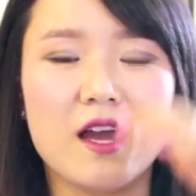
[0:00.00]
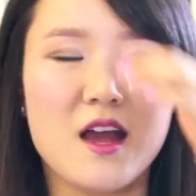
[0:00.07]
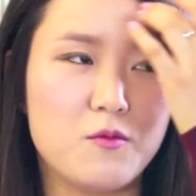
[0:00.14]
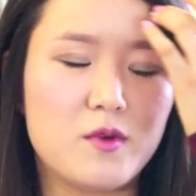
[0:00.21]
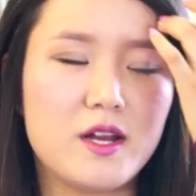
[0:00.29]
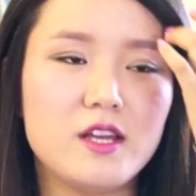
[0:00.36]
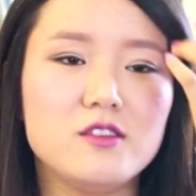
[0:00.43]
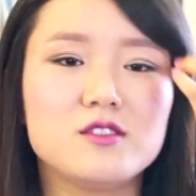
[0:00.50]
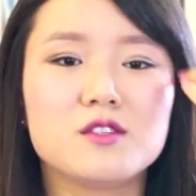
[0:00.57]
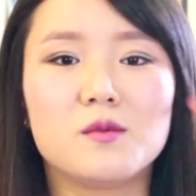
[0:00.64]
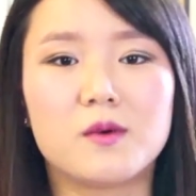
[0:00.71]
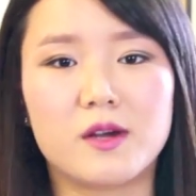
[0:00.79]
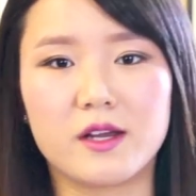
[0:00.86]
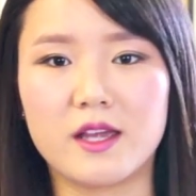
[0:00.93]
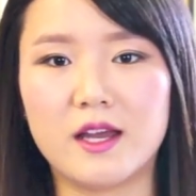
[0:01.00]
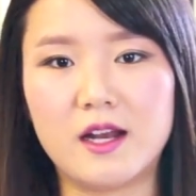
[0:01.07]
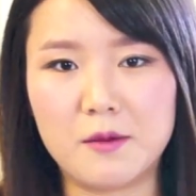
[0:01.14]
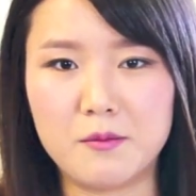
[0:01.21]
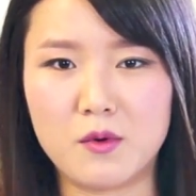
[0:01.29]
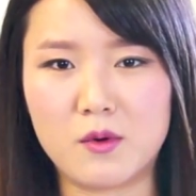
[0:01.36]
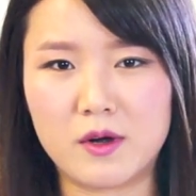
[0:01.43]
when I used to work at
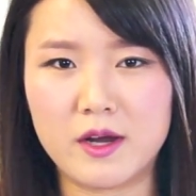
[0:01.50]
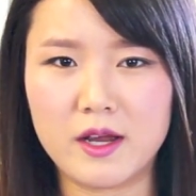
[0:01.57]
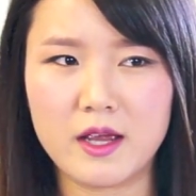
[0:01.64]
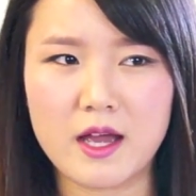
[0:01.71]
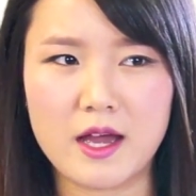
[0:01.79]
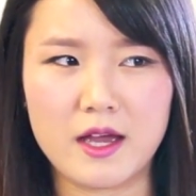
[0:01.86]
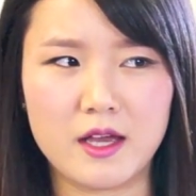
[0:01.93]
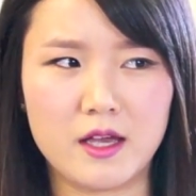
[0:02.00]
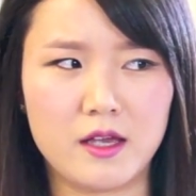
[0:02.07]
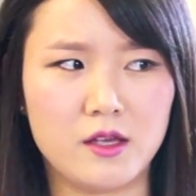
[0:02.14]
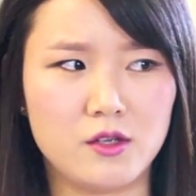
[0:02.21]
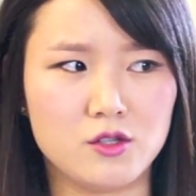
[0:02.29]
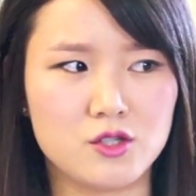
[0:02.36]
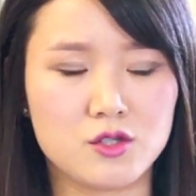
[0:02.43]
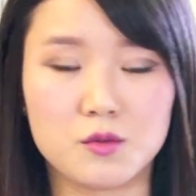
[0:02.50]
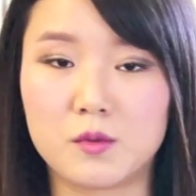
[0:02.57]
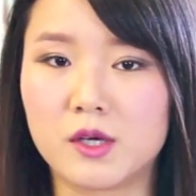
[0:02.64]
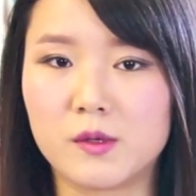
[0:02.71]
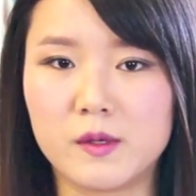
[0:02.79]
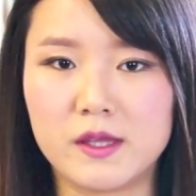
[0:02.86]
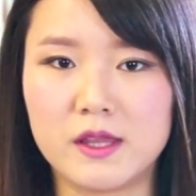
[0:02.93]
Amore, I used to
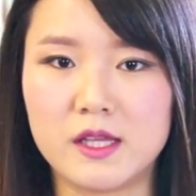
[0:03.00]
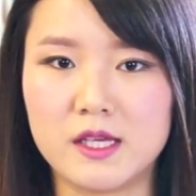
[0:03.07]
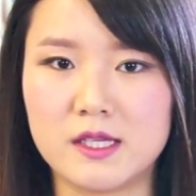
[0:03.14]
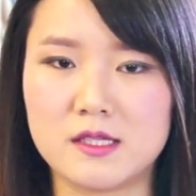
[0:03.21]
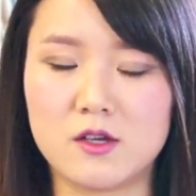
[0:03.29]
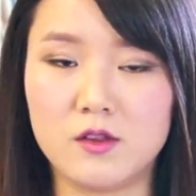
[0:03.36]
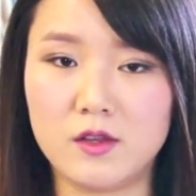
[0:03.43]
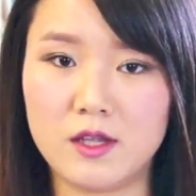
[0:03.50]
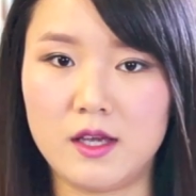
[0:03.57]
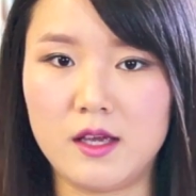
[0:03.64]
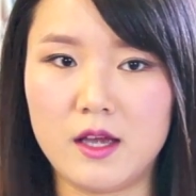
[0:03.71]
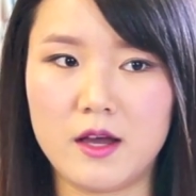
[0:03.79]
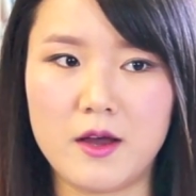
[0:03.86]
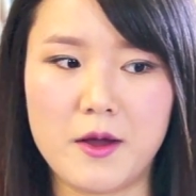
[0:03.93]
work with this Omni,